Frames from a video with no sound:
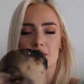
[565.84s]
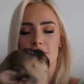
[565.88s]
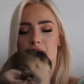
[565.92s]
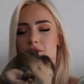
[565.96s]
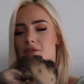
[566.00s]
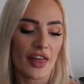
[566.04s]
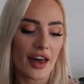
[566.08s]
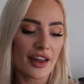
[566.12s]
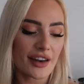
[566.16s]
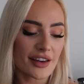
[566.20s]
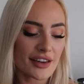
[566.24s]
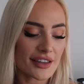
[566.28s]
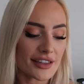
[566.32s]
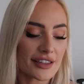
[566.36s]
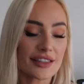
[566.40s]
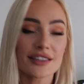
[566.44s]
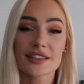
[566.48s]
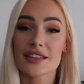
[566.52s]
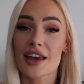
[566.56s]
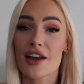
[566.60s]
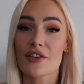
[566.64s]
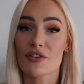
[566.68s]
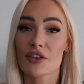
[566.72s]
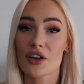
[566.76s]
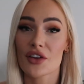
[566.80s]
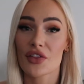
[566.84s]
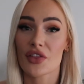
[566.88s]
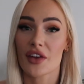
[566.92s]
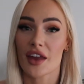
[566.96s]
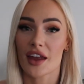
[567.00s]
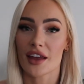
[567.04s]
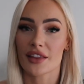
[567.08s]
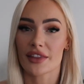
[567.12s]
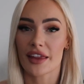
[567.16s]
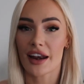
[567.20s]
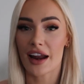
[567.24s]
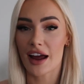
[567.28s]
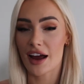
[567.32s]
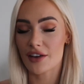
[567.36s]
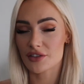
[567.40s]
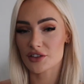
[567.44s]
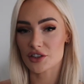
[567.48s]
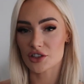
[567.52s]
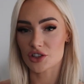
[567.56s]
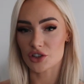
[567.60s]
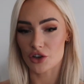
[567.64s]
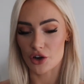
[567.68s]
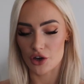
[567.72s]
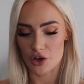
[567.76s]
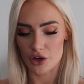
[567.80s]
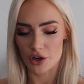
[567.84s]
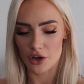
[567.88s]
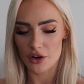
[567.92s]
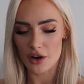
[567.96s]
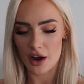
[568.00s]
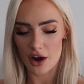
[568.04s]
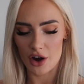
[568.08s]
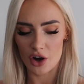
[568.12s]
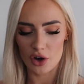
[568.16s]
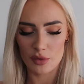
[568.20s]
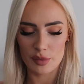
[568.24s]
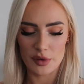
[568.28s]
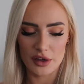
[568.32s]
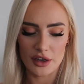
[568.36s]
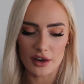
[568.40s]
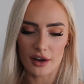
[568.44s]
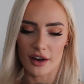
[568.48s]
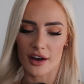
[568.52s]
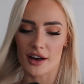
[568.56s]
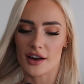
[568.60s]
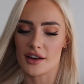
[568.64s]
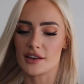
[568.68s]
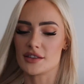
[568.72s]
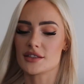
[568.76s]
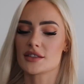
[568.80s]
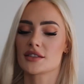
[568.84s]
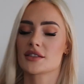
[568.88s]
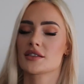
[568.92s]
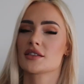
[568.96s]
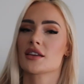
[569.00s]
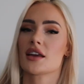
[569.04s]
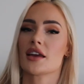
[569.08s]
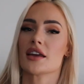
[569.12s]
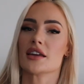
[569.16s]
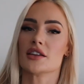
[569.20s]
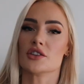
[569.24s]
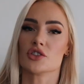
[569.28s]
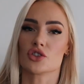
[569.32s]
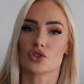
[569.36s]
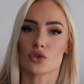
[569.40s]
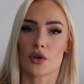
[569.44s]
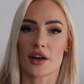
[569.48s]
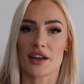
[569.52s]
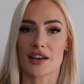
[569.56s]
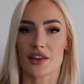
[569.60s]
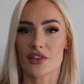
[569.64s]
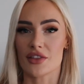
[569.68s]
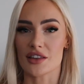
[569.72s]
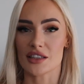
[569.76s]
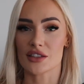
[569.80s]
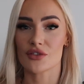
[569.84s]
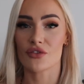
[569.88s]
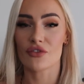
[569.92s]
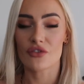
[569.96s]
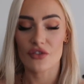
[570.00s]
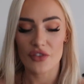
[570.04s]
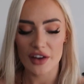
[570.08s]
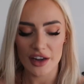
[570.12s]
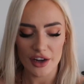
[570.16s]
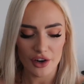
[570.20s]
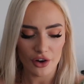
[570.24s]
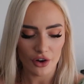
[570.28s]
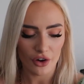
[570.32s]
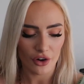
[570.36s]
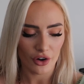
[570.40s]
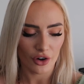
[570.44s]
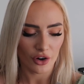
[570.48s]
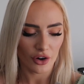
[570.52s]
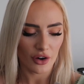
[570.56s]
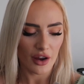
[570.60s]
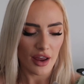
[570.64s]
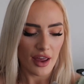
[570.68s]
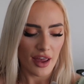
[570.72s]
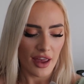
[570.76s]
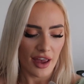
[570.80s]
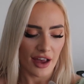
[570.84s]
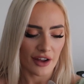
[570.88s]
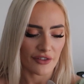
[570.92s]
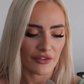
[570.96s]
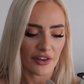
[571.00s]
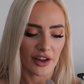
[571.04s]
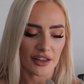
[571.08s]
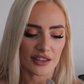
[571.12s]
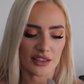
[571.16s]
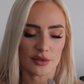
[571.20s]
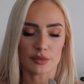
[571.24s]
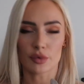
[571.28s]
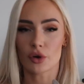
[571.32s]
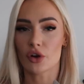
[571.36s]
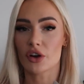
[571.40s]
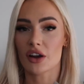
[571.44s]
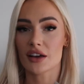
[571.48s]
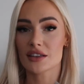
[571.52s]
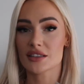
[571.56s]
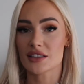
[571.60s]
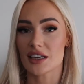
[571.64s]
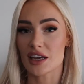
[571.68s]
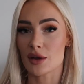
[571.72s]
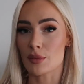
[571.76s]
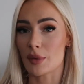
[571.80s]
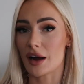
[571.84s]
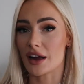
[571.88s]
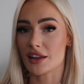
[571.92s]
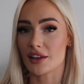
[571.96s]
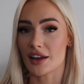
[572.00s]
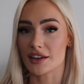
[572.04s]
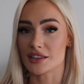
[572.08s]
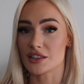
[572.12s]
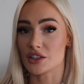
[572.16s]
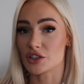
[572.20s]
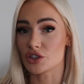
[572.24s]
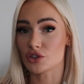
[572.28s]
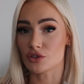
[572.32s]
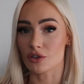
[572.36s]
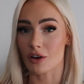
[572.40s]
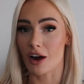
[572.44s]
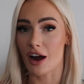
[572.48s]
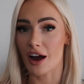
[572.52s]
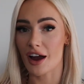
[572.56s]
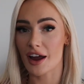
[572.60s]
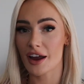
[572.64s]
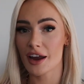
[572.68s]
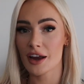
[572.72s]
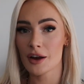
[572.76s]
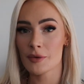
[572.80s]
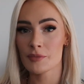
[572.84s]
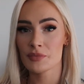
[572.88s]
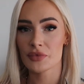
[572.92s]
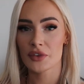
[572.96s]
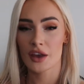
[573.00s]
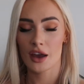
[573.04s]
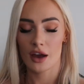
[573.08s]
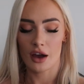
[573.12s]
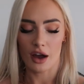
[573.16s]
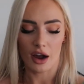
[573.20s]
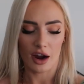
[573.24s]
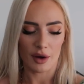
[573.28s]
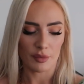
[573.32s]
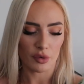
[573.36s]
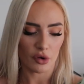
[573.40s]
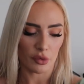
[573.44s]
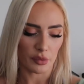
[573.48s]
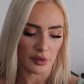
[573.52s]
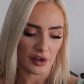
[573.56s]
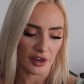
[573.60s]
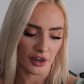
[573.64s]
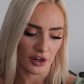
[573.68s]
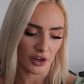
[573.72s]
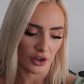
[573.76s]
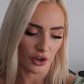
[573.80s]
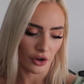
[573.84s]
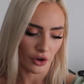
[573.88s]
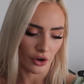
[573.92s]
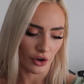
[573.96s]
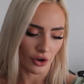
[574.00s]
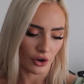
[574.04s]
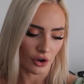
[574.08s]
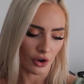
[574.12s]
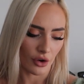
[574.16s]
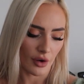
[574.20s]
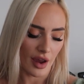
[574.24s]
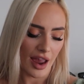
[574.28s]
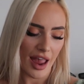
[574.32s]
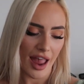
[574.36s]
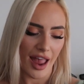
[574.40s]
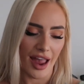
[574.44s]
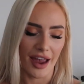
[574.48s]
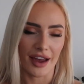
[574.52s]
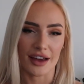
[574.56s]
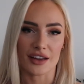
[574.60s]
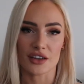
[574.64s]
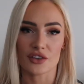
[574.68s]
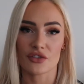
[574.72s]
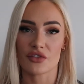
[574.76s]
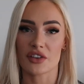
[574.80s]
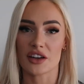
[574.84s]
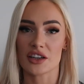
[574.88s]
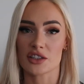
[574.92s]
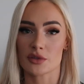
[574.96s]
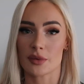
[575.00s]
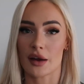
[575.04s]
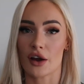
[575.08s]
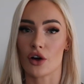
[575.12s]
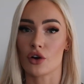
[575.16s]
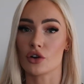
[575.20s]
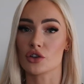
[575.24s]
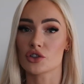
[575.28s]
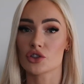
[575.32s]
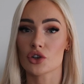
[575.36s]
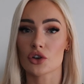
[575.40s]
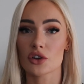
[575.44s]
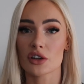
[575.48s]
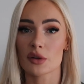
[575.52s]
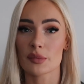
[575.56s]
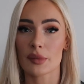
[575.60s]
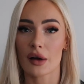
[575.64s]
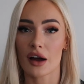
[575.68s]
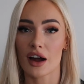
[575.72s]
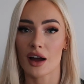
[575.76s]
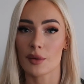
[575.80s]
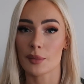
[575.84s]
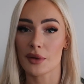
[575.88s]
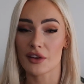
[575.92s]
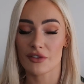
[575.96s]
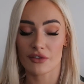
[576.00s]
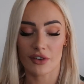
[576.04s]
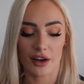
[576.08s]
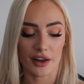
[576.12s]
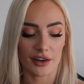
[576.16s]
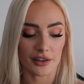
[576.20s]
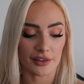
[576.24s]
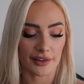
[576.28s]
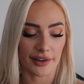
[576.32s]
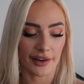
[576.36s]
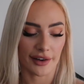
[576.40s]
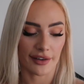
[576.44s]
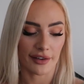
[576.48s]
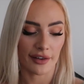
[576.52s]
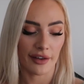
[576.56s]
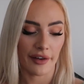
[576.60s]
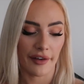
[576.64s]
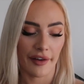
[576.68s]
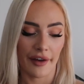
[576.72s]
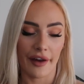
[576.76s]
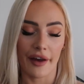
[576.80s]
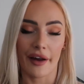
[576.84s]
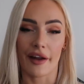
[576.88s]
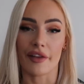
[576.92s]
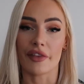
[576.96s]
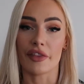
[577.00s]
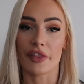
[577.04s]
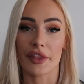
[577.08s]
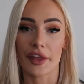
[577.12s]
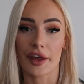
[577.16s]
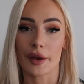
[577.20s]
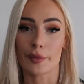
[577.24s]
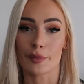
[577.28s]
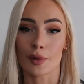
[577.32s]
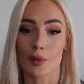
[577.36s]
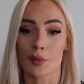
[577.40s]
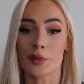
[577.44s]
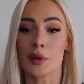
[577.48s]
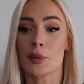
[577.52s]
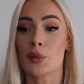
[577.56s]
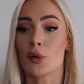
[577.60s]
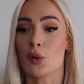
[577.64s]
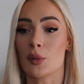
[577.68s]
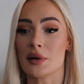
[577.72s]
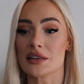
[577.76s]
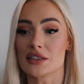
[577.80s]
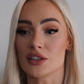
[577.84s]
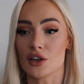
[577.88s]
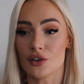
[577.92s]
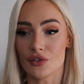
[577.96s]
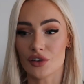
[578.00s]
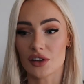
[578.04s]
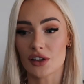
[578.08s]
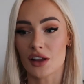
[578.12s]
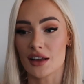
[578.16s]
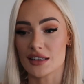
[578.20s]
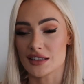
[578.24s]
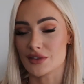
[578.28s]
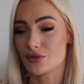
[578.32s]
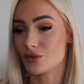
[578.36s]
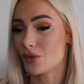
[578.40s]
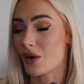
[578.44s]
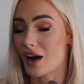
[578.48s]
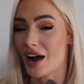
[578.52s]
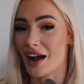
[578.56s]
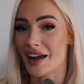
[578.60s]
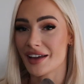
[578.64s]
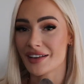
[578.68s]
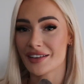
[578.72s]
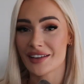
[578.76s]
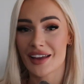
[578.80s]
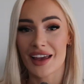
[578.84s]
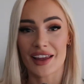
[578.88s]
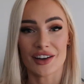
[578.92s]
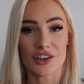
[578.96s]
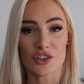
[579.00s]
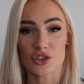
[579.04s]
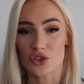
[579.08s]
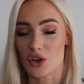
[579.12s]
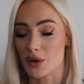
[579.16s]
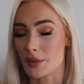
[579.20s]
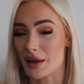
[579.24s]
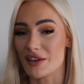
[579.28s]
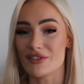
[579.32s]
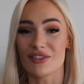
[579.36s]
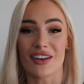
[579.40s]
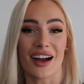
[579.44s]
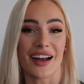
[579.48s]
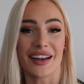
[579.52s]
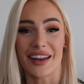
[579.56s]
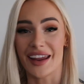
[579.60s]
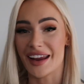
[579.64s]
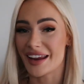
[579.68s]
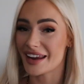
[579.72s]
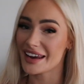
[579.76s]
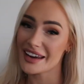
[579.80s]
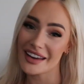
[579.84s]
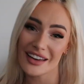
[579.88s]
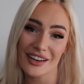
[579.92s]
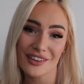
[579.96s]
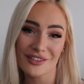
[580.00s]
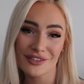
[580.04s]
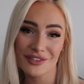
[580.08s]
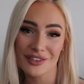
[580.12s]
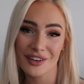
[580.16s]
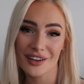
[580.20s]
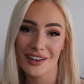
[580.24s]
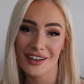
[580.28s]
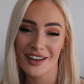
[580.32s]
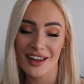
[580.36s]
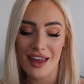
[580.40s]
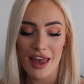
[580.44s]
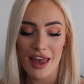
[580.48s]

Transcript: That is everything that I have to show you. I hope you guys enjoyed this video and found some products that you might like to try. I'm probably gonna go and finish my hot chocolate behind me finally, and then probably pour myself a glass of wine and enjoy my Friday Eve.